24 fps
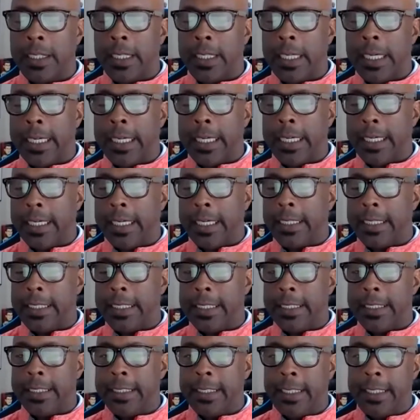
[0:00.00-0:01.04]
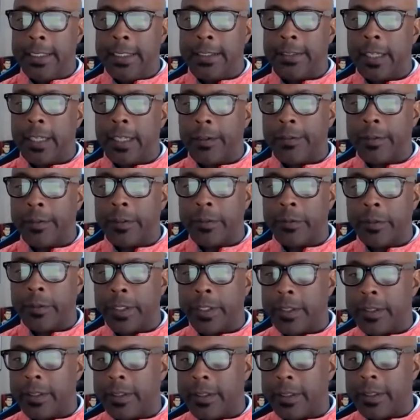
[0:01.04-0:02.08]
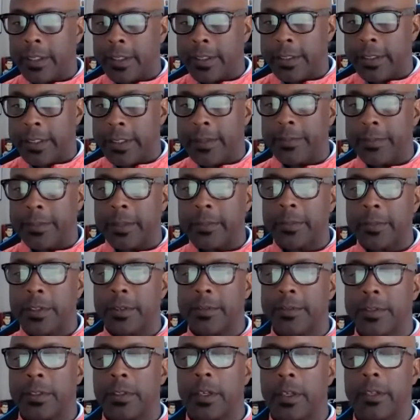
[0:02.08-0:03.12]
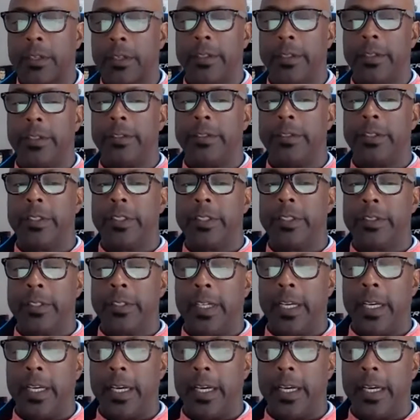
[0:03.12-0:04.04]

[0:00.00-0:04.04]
uh, is suffering with the symptoms of sarcoidosis.